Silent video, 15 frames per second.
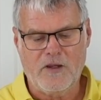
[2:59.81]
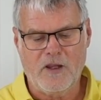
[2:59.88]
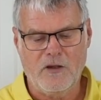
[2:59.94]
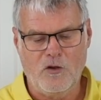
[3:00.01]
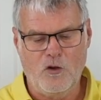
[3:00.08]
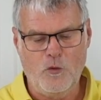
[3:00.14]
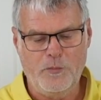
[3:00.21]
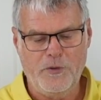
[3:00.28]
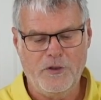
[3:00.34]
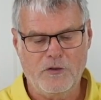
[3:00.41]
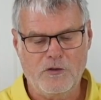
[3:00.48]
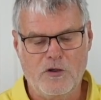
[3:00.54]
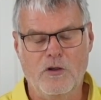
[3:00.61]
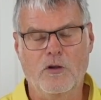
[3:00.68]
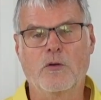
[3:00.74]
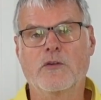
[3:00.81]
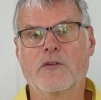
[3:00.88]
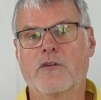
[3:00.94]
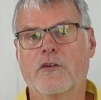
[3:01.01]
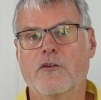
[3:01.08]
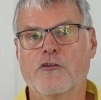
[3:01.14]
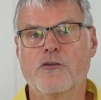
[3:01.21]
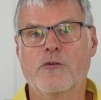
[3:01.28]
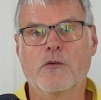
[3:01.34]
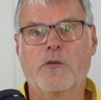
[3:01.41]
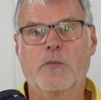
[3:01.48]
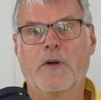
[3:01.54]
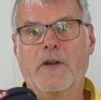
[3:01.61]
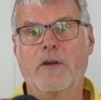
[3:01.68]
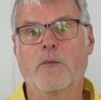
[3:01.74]
can open and close the shoes
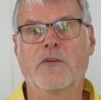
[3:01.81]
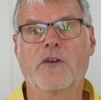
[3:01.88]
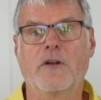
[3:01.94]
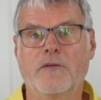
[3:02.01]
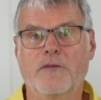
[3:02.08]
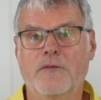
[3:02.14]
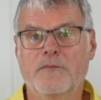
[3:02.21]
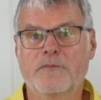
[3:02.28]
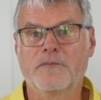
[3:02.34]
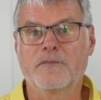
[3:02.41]
by themselves.